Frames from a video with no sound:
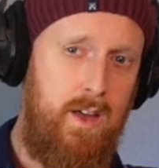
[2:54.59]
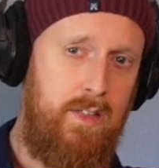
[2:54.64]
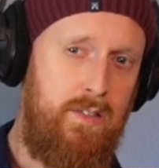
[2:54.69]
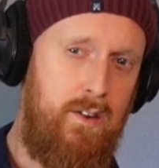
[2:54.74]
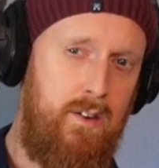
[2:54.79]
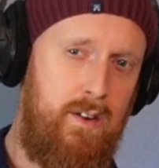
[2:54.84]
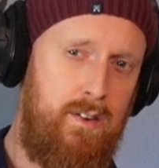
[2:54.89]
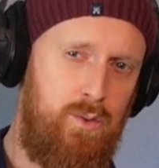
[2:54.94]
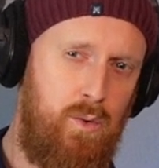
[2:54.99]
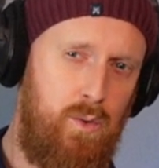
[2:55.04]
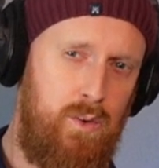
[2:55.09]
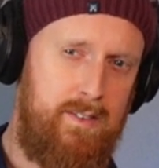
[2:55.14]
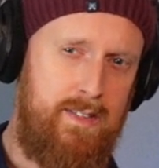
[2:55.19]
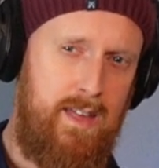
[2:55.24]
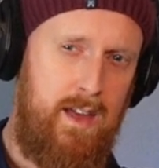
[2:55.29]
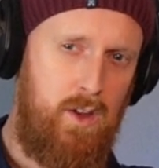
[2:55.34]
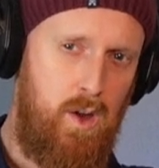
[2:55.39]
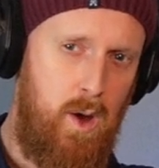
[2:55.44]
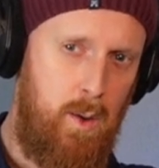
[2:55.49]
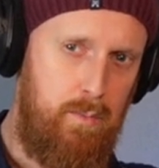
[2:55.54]
There is always
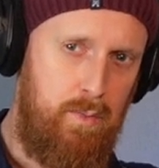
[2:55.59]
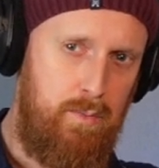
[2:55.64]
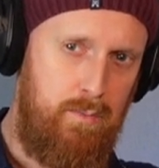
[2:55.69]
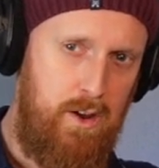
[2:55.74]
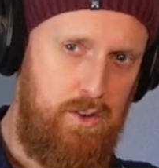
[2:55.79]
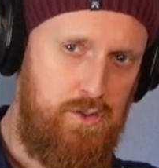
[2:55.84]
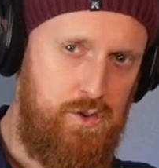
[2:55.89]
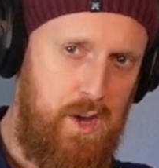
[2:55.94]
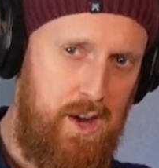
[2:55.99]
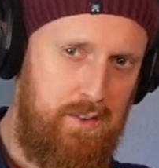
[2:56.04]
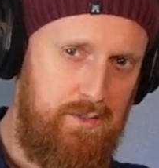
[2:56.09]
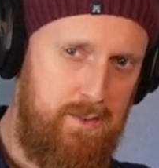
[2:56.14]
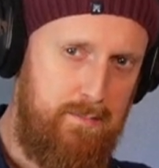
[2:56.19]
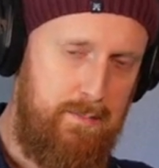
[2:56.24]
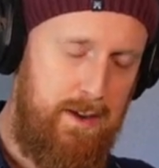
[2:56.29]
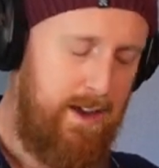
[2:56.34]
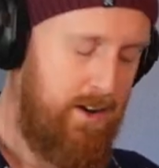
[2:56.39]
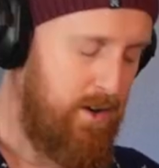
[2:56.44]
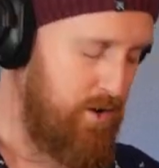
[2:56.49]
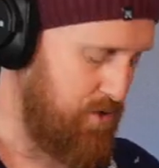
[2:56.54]
that compromise you have to
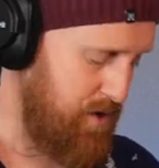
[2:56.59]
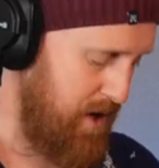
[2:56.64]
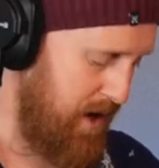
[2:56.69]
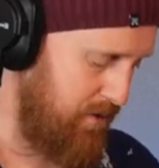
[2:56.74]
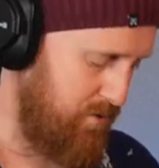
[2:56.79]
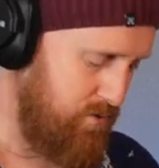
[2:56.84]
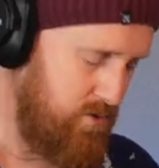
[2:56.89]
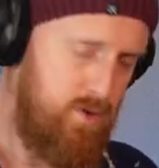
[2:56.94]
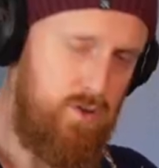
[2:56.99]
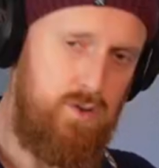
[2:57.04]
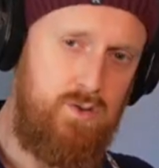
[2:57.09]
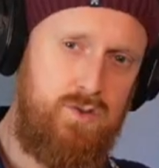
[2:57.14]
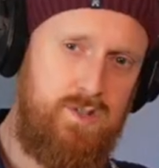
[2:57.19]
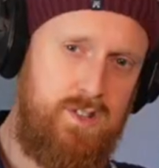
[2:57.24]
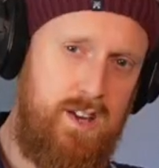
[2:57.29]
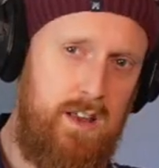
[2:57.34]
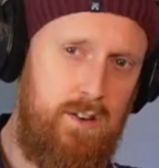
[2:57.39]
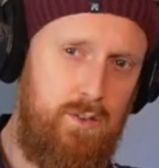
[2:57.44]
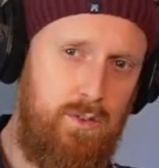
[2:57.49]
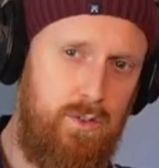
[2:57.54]
make because you have two
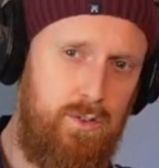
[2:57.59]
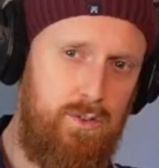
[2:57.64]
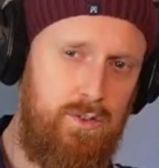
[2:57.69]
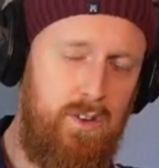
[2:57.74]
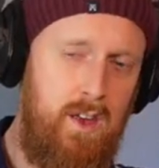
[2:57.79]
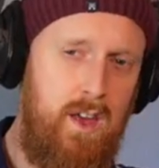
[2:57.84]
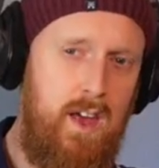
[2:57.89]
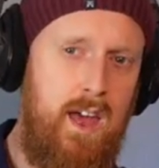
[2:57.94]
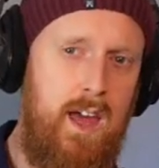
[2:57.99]
channels,